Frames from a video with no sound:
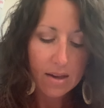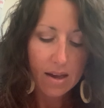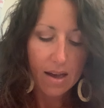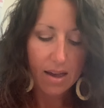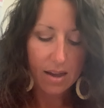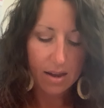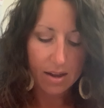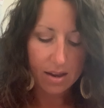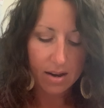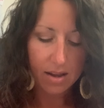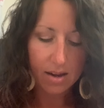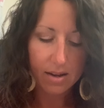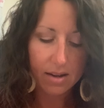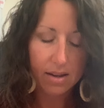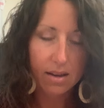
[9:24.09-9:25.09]
And
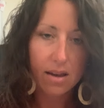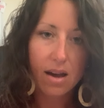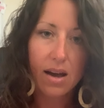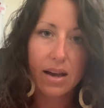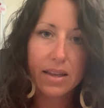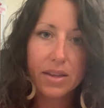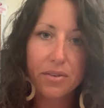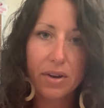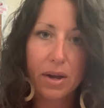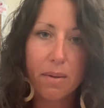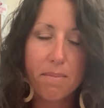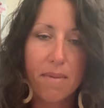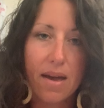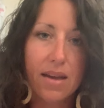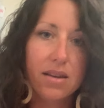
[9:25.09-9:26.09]
I highly
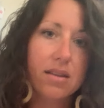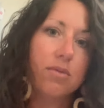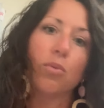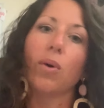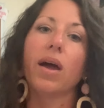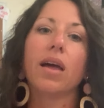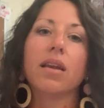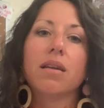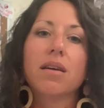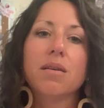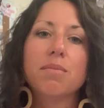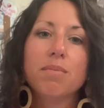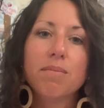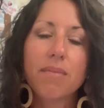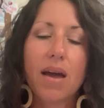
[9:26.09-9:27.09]
recommend when
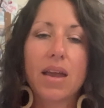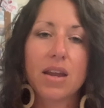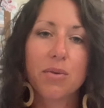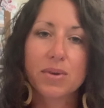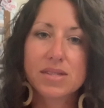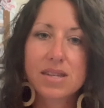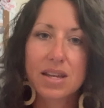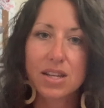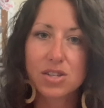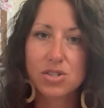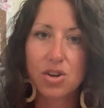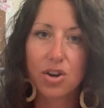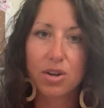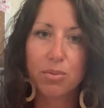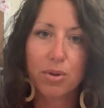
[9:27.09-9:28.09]
anyone's getting
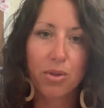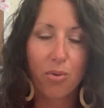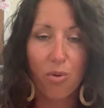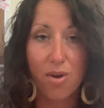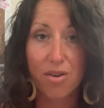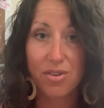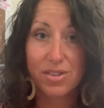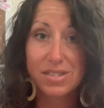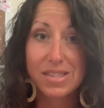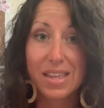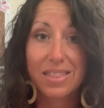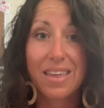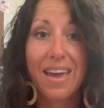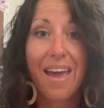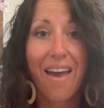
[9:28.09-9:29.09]
started with oils
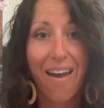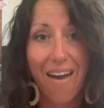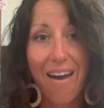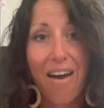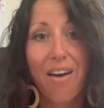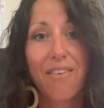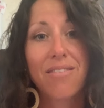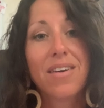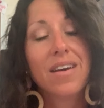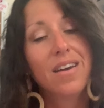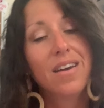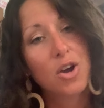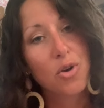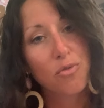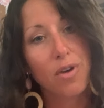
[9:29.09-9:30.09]
that they have
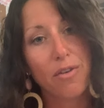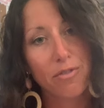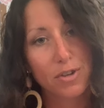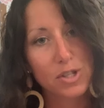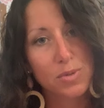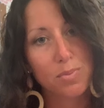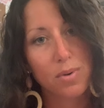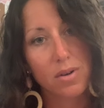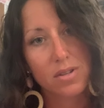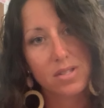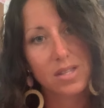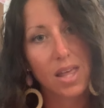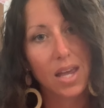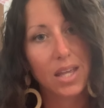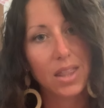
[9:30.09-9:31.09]
reference books
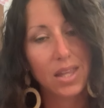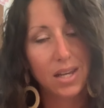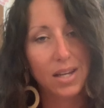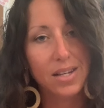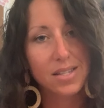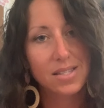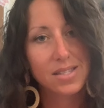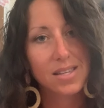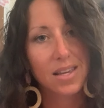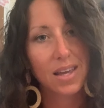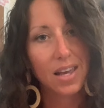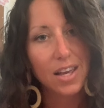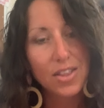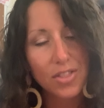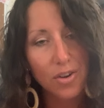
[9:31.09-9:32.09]
like these
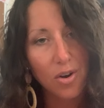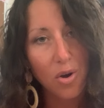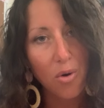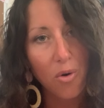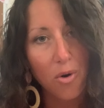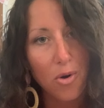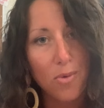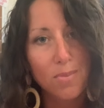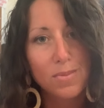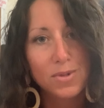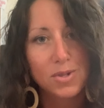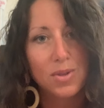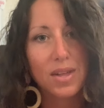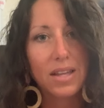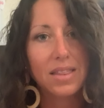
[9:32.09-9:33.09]
in their home
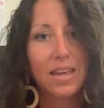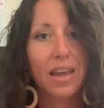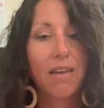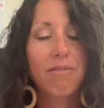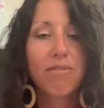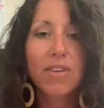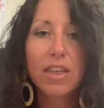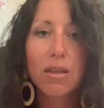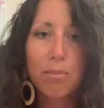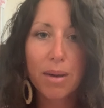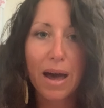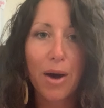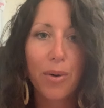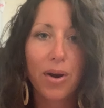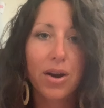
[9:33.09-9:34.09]
so that they can feel
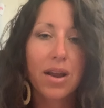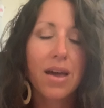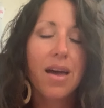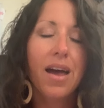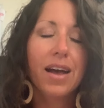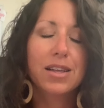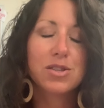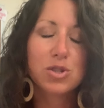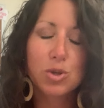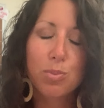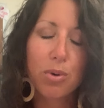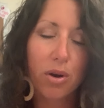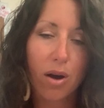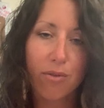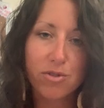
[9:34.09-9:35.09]
empowered and
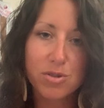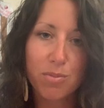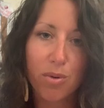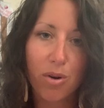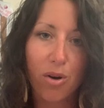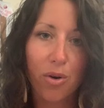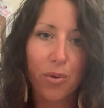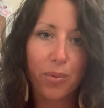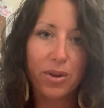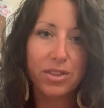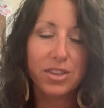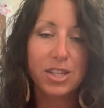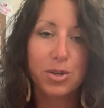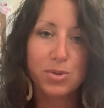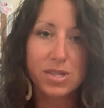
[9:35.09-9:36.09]
super comfortable with
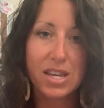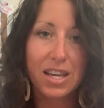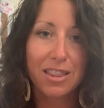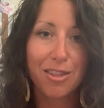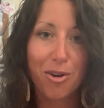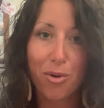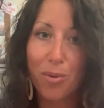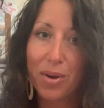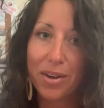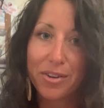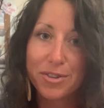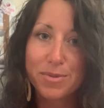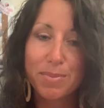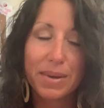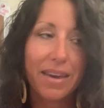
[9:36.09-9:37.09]
using their
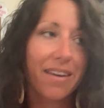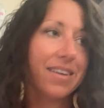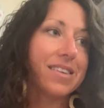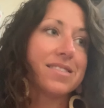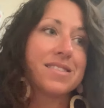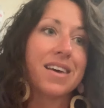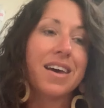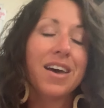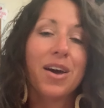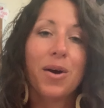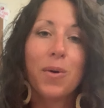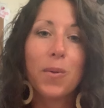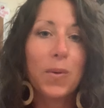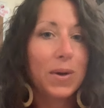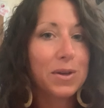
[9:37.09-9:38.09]
oils, because
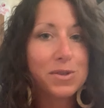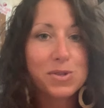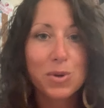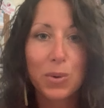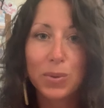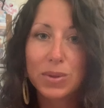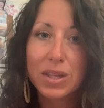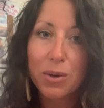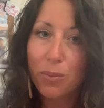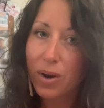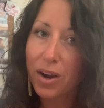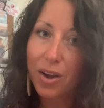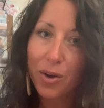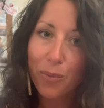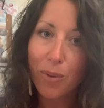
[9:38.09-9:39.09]
oils only
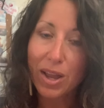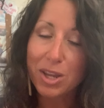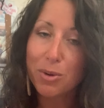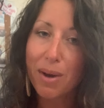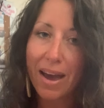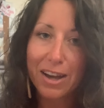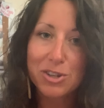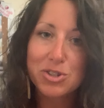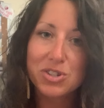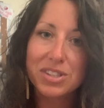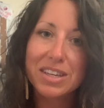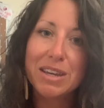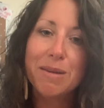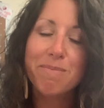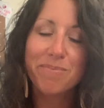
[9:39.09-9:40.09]
work when you
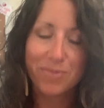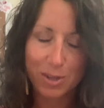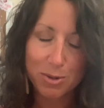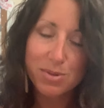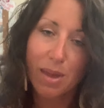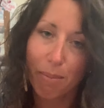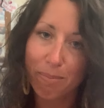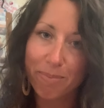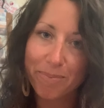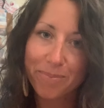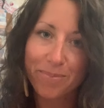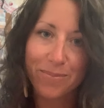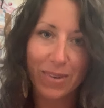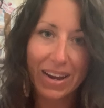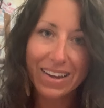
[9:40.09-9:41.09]
actually use them,
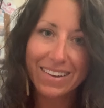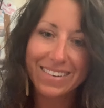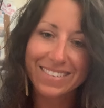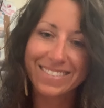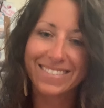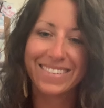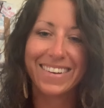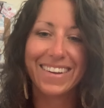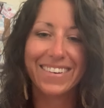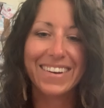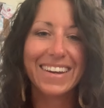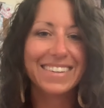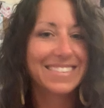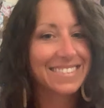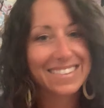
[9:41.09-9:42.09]
right? All
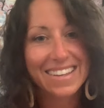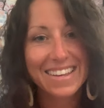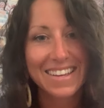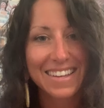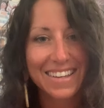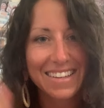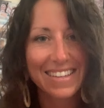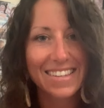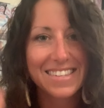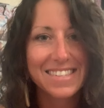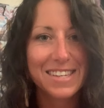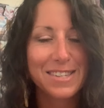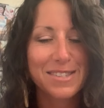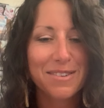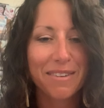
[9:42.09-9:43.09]
right. See
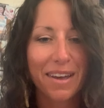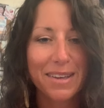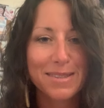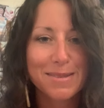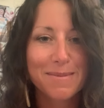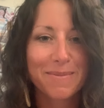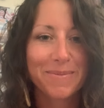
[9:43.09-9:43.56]
you soon, guys.